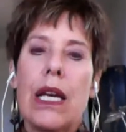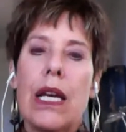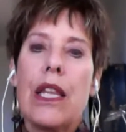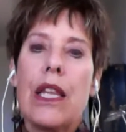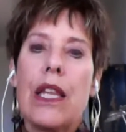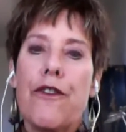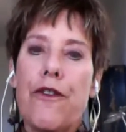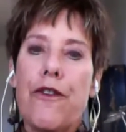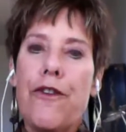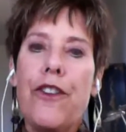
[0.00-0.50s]

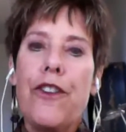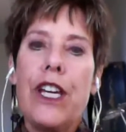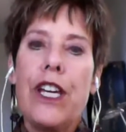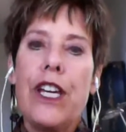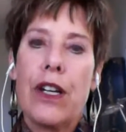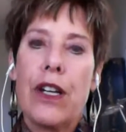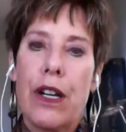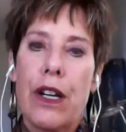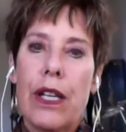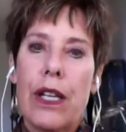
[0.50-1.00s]
the
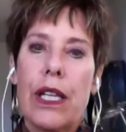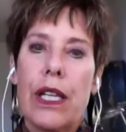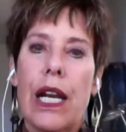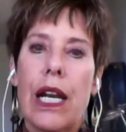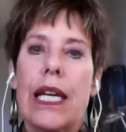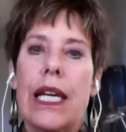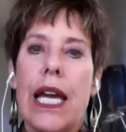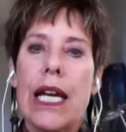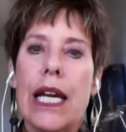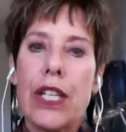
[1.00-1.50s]
fear that I
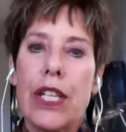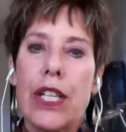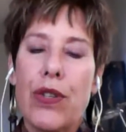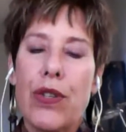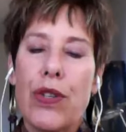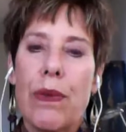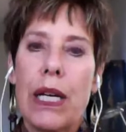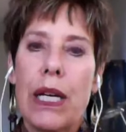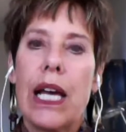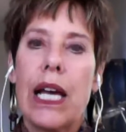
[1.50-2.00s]
can't get
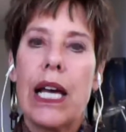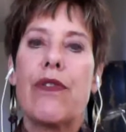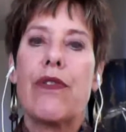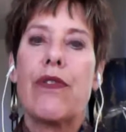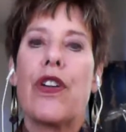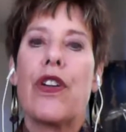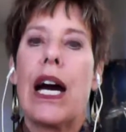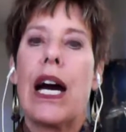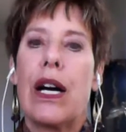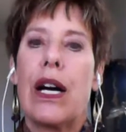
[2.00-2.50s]
through my life
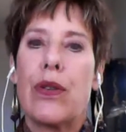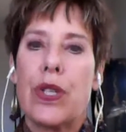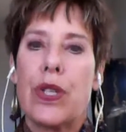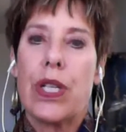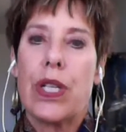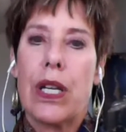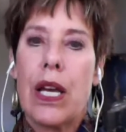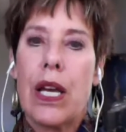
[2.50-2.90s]
without.